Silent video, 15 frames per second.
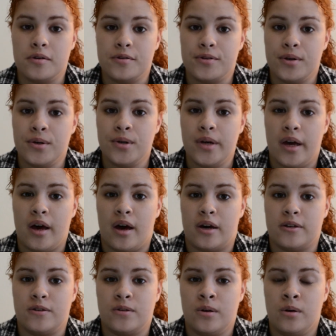So yeah,
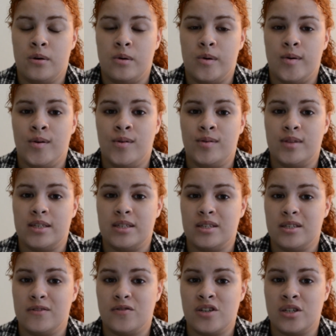so this is
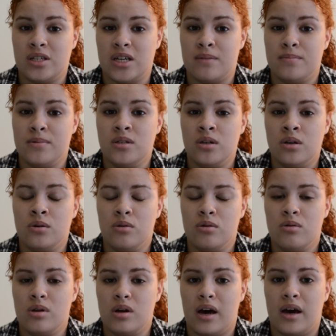the first
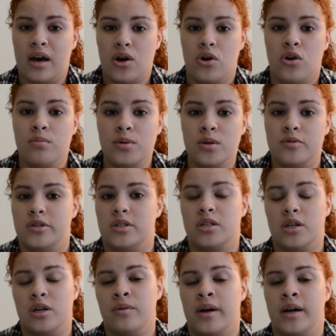episode. I hope you'll
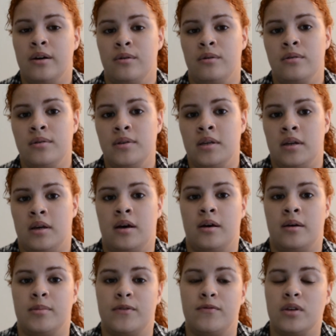stick around.
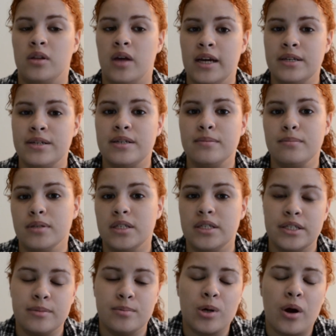If you liked it, please
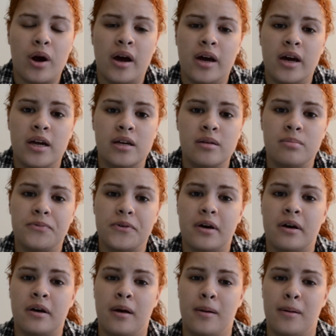subscribe.
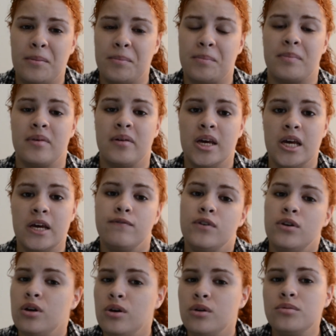If you
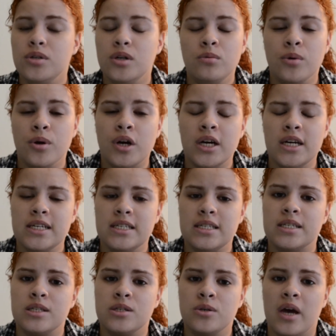don't, no worries,
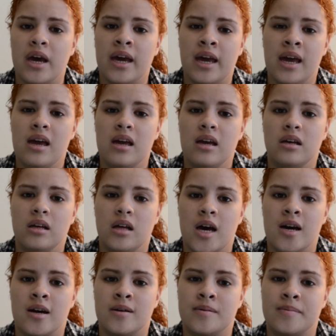that's okay.
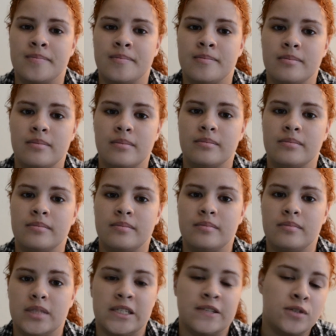
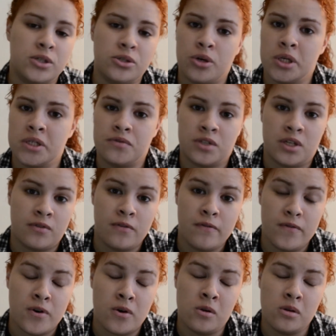Different strokes for different
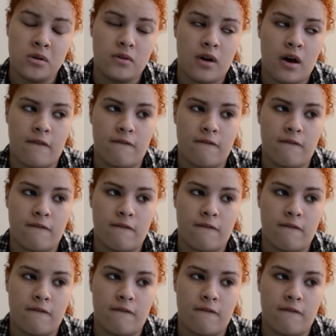folks.